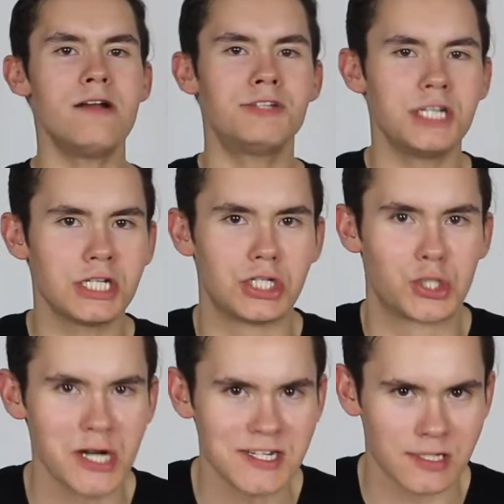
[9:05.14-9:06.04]
don't you just
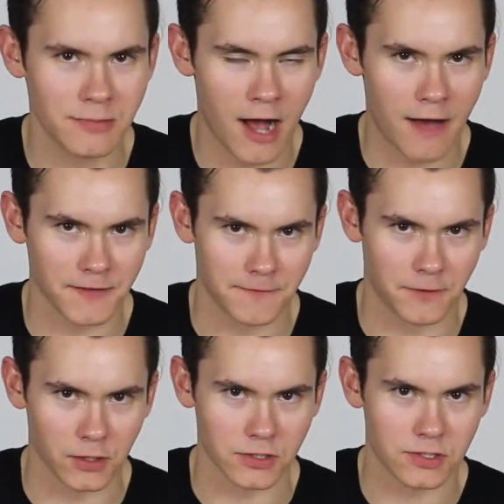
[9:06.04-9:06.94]
drink some coffee
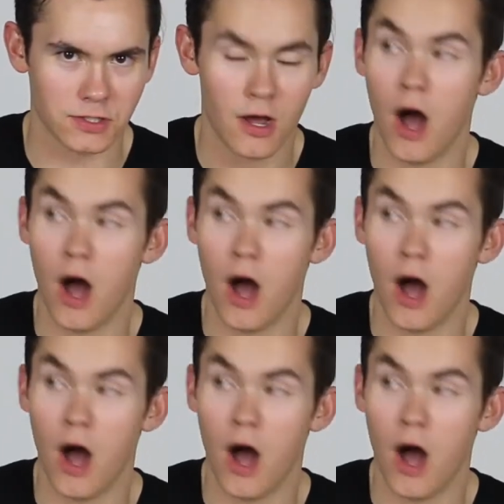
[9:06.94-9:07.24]
first?